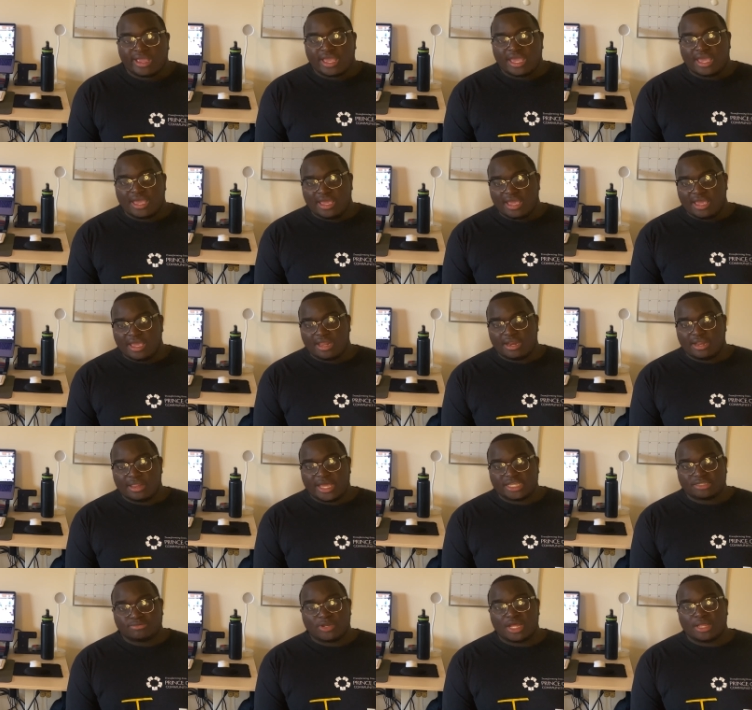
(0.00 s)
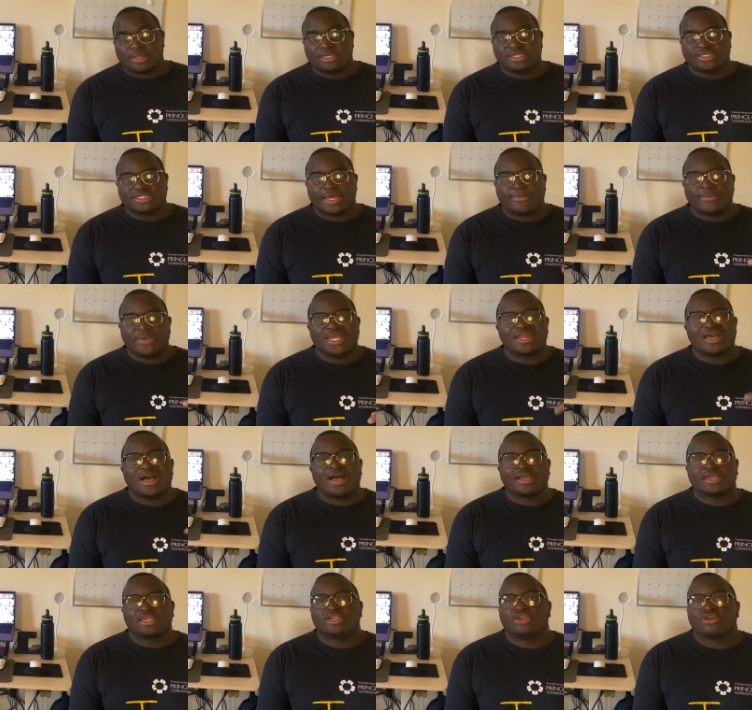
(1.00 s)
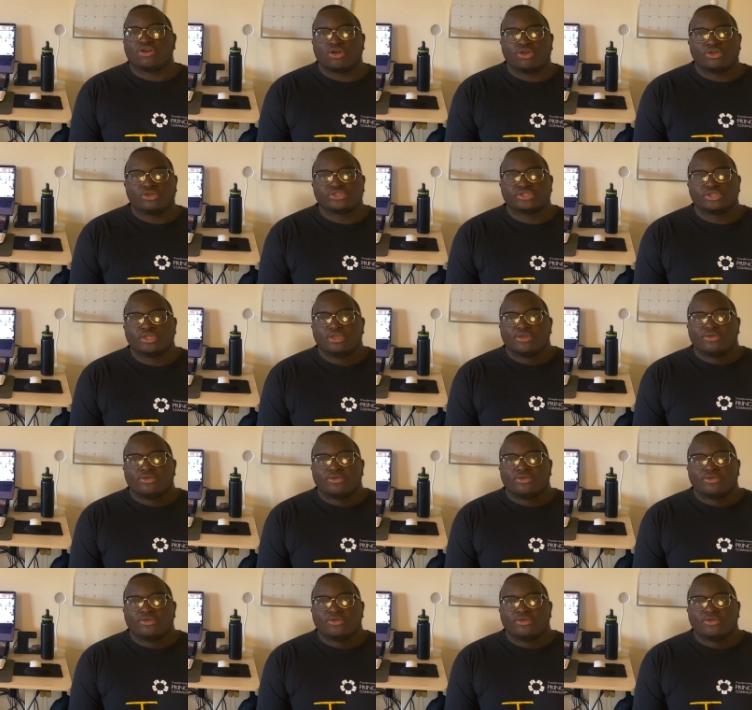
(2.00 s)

And last but not least, I made Anki cards